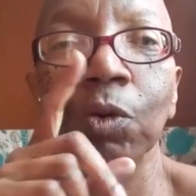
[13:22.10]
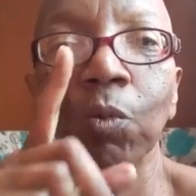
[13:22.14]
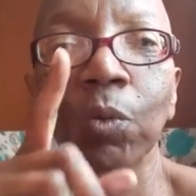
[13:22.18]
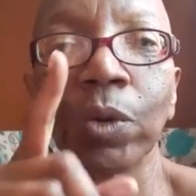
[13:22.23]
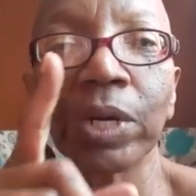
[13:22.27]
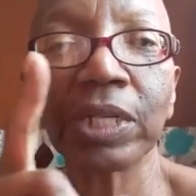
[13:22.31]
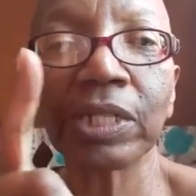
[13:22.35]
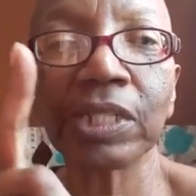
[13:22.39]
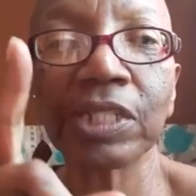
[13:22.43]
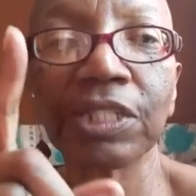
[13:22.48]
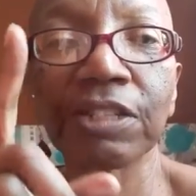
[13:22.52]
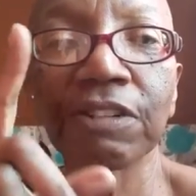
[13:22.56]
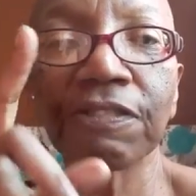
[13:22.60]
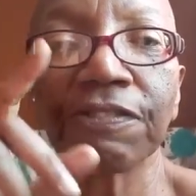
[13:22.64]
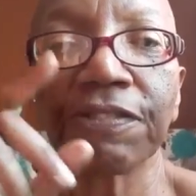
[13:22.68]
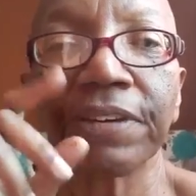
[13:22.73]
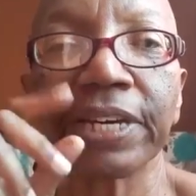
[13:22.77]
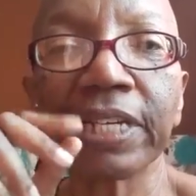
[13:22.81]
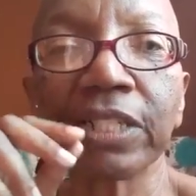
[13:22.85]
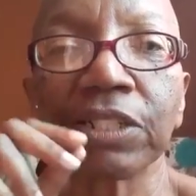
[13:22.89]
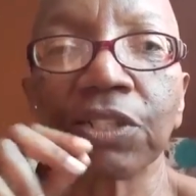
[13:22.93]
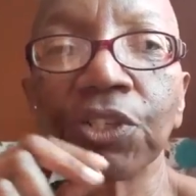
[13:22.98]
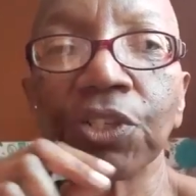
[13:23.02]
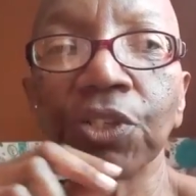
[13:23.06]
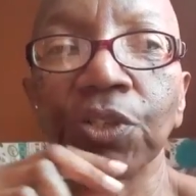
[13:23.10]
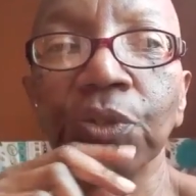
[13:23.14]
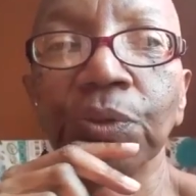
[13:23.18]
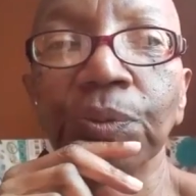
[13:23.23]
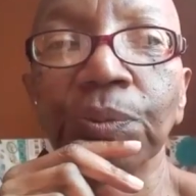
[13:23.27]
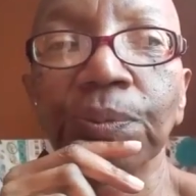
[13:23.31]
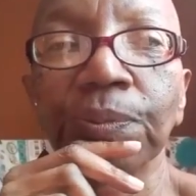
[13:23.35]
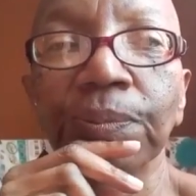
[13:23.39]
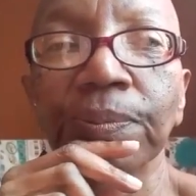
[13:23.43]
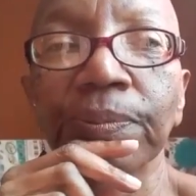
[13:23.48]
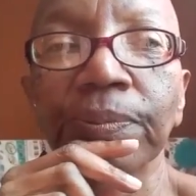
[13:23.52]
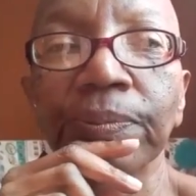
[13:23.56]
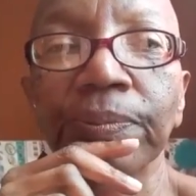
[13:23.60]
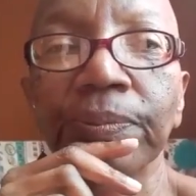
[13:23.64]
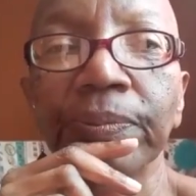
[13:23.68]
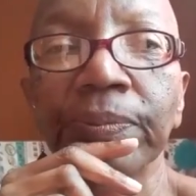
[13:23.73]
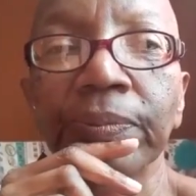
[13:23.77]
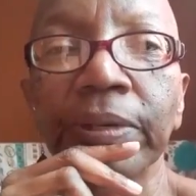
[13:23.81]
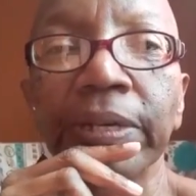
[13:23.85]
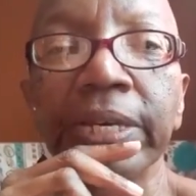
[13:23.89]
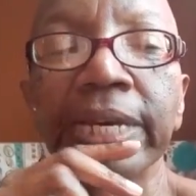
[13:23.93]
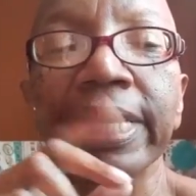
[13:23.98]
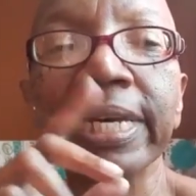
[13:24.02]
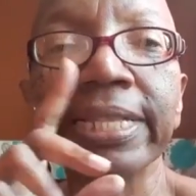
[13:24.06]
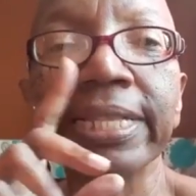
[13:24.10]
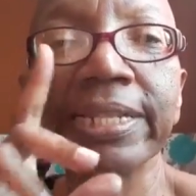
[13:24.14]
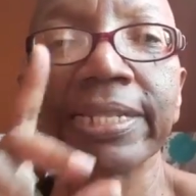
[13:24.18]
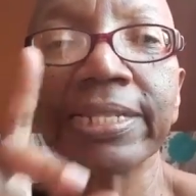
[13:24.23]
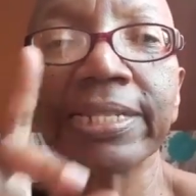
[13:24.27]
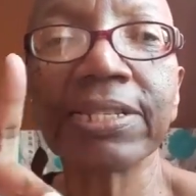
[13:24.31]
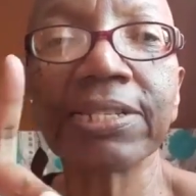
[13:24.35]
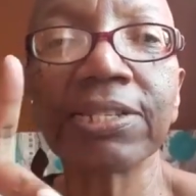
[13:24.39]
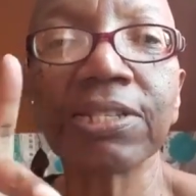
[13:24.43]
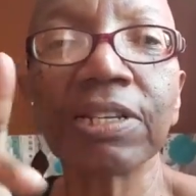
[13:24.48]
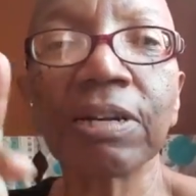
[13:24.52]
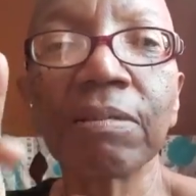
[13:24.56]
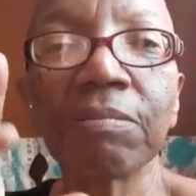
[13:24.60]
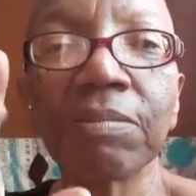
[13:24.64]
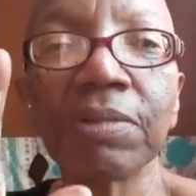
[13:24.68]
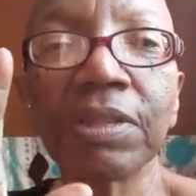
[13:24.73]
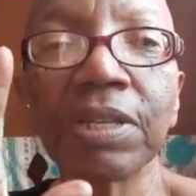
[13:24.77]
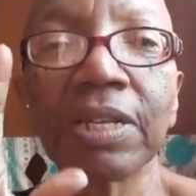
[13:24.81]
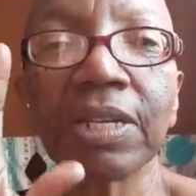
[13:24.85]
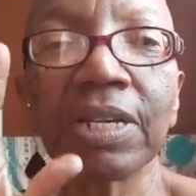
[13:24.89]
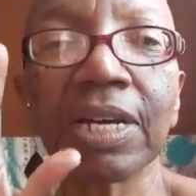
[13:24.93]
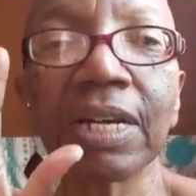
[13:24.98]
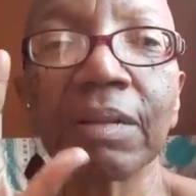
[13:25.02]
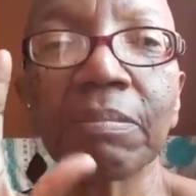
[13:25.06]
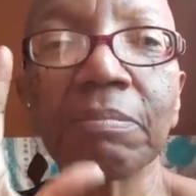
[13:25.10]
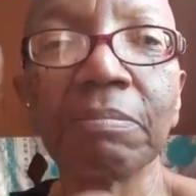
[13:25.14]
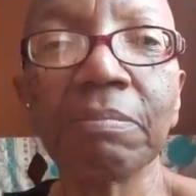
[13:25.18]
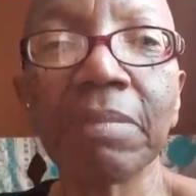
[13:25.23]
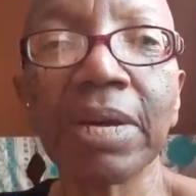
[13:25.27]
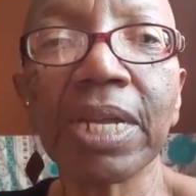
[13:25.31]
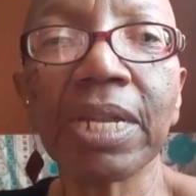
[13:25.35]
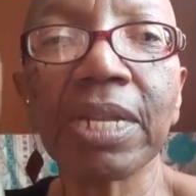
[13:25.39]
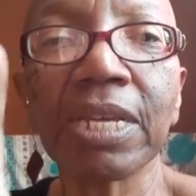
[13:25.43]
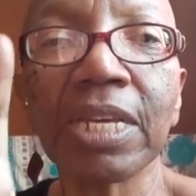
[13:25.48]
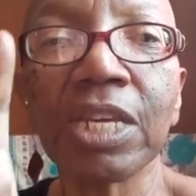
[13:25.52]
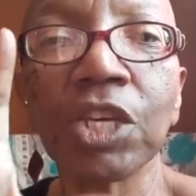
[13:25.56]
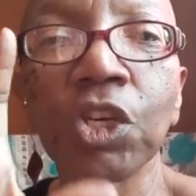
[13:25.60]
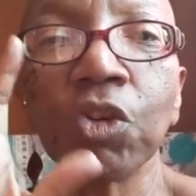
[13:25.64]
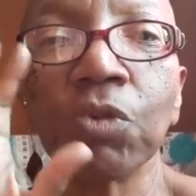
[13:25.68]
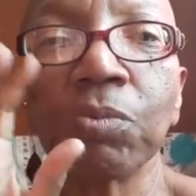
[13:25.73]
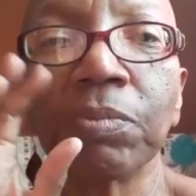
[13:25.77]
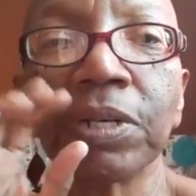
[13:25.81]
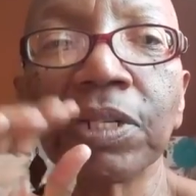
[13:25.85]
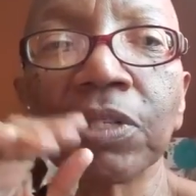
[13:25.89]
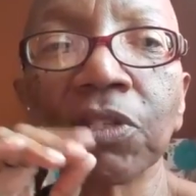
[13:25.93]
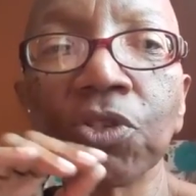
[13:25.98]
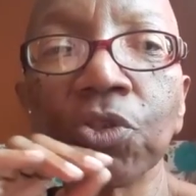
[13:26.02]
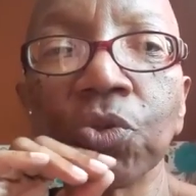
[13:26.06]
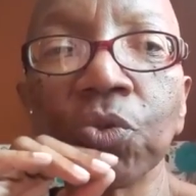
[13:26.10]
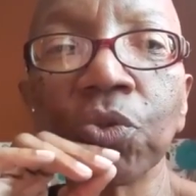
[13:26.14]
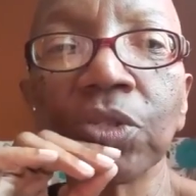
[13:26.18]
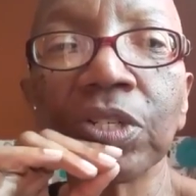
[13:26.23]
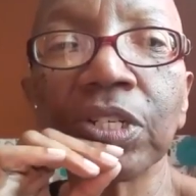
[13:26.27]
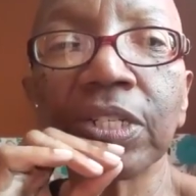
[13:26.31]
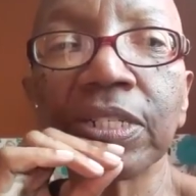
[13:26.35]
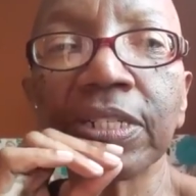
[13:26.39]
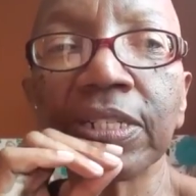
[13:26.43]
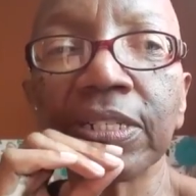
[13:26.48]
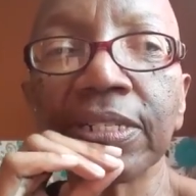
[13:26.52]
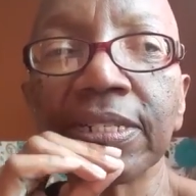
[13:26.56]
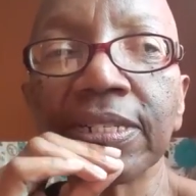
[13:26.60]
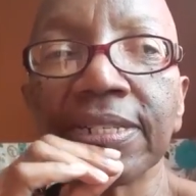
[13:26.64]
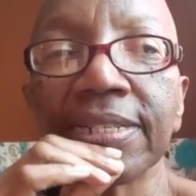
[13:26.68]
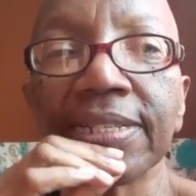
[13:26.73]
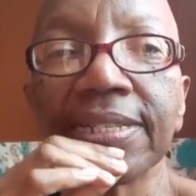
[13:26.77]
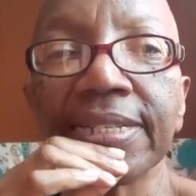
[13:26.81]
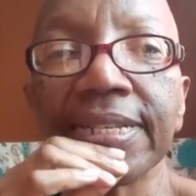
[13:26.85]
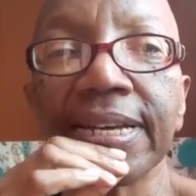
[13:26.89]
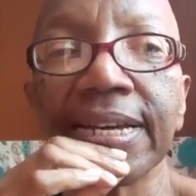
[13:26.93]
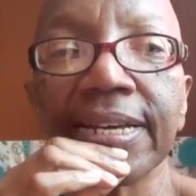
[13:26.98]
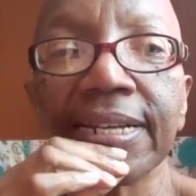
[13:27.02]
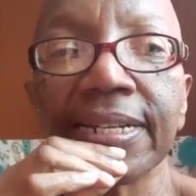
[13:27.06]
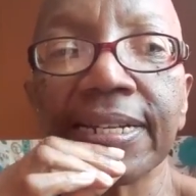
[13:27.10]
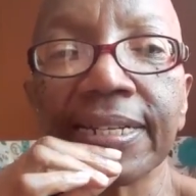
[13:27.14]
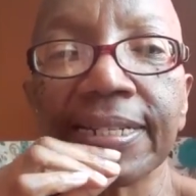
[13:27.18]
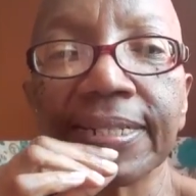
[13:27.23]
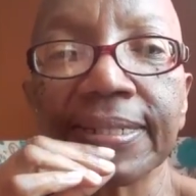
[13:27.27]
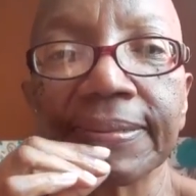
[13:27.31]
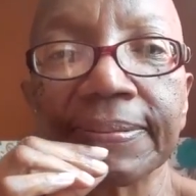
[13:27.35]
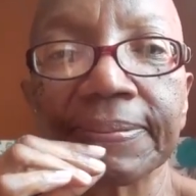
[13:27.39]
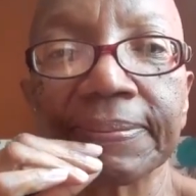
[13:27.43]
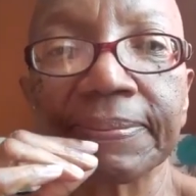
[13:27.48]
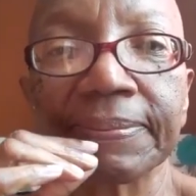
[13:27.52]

will it affect you. This is something that many humans do not understand.